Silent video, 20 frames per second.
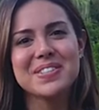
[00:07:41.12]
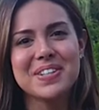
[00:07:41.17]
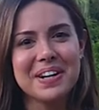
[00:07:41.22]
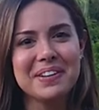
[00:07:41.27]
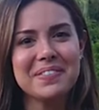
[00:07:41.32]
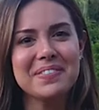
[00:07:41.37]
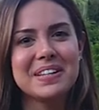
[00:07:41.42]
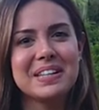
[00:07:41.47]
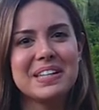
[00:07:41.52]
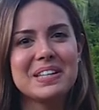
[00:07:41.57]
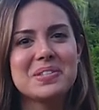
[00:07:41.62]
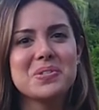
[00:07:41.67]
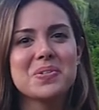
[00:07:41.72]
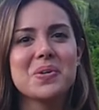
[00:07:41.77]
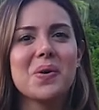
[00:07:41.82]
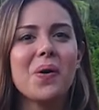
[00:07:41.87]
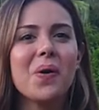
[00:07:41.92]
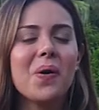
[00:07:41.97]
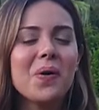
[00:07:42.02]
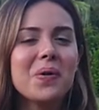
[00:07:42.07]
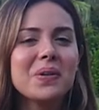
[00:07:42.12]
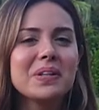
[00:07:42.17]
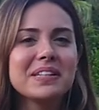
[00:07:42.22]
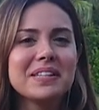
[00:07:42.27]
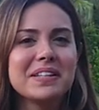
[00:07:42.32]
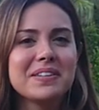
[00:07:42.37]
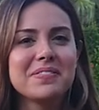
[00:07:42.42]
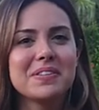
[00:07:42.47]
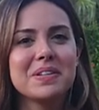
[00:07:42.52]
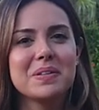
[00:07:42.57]
traveling to all the
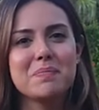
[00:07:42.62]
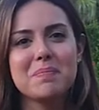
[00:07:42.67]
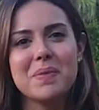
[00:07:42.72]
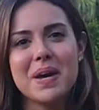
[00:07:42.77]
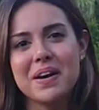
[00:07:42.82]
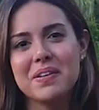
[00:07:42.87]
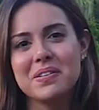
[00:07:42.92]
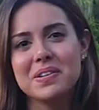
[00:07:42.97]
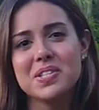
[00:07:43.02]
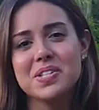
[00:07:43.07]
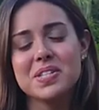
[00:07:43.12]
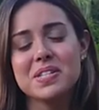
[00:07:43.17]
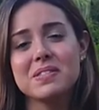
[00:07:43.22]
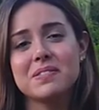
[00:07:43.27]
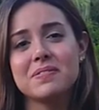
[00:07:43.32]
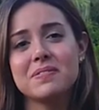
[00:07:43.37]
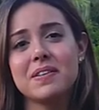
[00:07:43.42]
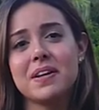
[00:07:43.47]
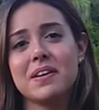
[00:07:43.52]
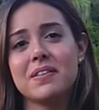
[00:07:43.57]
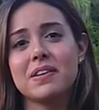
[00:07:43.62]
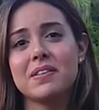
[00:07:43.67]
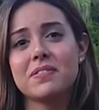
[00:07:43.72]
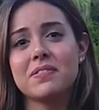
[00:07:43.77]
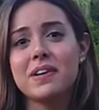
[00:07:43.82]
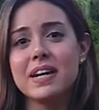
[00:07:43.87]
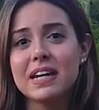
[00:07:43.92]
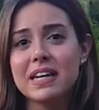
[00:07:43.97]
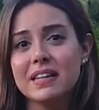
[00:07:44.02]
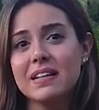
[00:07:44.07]
different parishes very
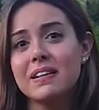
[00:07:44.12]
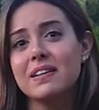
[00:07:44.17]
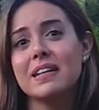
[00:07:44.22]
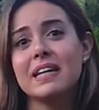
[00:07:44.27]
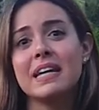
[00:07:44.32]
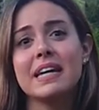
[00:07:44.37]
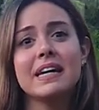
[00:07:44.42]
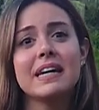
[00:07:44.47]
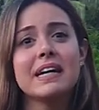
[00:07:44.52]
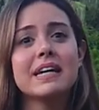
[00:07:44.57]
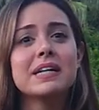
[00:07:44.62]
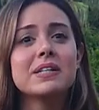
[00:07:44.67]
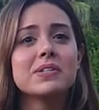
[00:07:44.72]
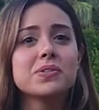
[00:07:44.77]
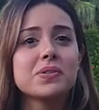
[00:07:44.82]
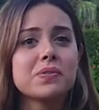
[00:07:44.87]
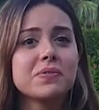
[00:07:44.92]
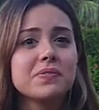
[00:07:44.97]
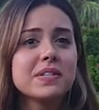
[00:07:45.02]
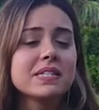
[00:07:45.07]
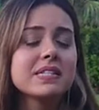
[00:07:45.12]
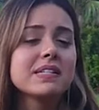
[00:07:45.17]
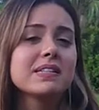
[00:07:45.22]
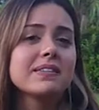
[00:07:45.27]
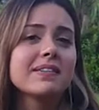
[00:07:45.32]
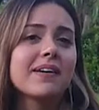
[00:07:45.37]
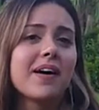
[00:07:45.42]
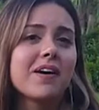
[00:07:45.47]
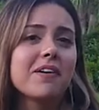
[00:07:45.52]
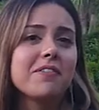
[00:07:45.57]
regularly to visit
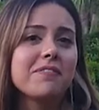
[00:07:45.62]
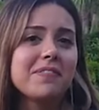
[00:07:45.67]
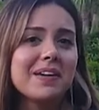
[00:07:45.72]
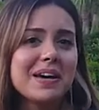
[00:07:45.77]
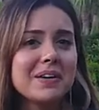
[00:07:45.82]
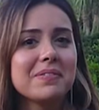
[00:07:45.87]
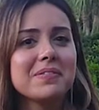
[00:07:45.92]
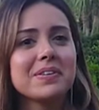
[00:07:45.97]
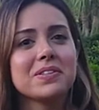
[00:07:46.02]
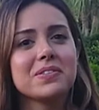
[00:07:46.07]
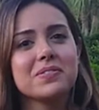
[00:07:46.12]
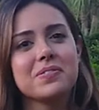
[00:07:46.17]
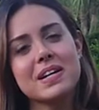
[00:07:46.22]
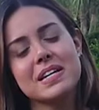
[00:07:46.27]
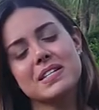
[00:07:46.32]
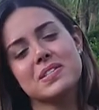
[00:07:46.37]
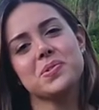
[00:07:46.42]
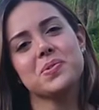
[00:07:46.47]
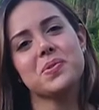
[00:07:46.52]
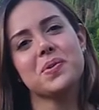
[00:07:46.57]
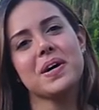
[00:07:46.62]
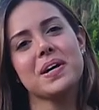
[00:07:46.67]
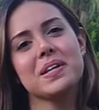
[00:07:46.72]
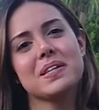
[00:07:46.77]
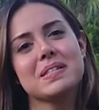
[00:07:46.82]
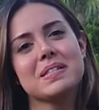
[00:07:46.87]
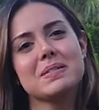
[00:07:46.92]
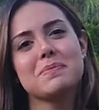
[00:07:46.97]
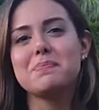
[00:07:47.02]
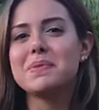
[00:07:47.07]
our favorite
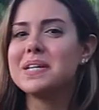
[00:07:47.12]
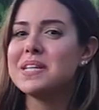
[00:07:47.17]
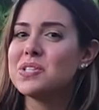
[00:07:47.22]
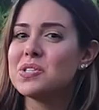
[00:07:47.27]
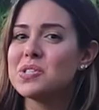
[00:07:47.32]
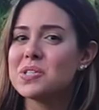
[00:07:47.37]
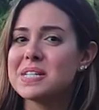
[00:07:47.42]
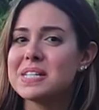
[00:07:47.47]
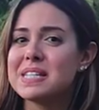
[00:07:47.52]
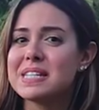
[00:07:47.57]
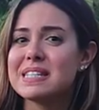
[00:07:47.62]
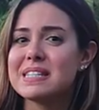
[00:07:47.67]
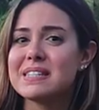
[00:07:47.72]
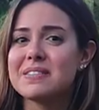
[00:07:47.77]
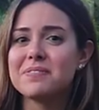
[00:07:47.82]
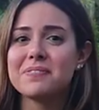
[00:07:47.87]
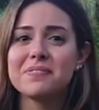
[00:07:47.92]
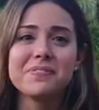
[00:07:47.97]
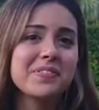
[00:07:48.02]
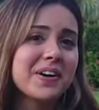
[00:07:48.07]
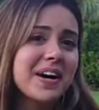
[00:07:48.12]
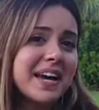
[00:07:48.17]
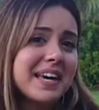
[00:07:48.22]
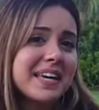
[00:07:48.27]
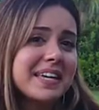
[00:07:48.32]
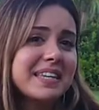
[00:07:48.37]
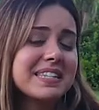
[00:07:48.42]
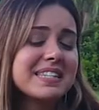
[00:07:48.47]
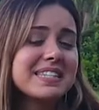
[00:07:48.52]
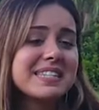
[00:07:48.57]
restaurants, beaches,
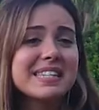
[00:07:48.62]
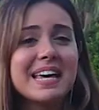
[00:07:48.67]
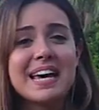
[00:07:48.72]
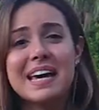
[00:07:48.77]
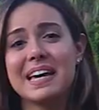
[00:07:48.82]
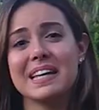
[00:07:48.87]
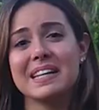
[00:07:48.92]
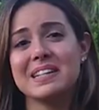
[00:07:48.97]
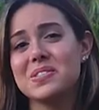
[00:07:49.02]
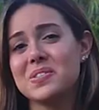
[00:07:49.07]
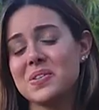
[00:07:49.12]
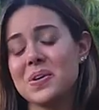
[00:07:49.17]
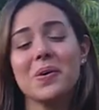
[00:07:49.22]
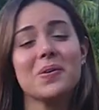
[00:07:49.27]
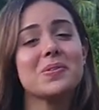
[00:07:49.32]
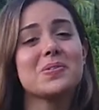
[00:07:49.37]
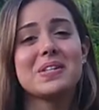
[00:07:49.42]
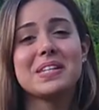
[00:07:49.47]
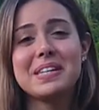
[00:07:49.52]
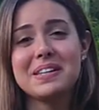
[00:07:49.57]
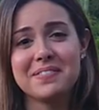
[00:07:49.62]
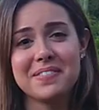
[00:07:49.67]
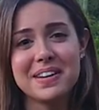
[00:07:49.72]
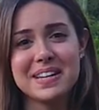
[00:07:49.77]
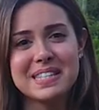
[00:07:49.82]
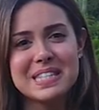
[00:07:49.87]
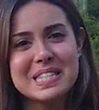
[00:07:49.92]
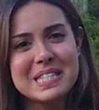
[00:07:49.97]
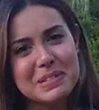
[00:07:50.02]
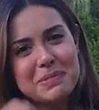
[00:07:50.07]
friends, and to go to the
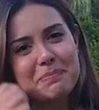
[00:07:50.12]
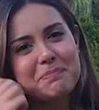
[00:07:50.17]
events.